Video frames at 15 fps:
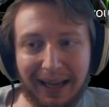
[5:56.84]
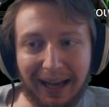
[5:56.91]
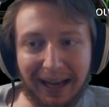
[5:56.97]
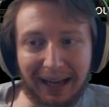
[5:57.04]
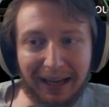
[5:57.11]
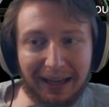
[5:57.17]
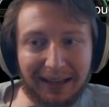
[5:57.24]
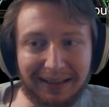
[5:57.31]

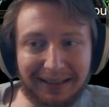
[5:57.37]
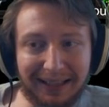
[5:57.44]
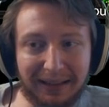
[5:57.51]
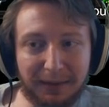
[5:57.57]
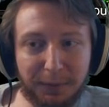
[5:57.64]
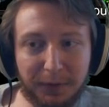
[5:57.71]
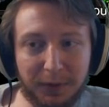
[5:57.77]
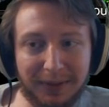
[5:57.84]
Uh, the
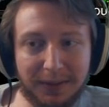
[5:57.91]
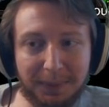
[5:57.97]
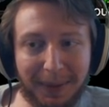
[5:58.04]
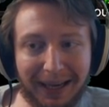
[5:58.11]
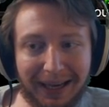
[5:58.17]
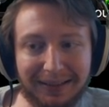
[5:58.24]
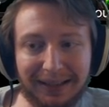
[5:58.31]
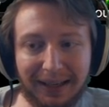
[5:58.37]
influence
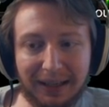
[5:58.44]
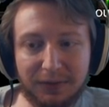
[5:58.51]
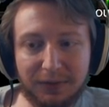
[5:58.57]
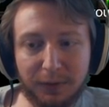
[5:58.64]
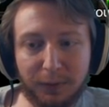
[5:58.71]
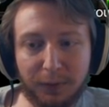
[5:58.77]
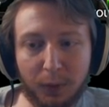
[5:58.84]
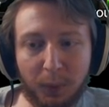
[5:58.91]
pack size
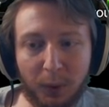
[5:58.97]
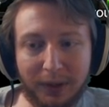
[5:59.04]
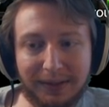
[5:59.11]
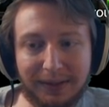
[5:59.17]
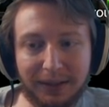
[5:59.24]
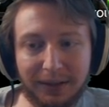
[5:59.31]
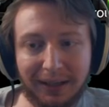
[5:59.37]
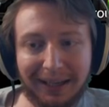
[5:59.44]
for four points
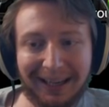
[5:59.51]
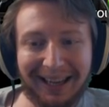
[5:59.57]
here.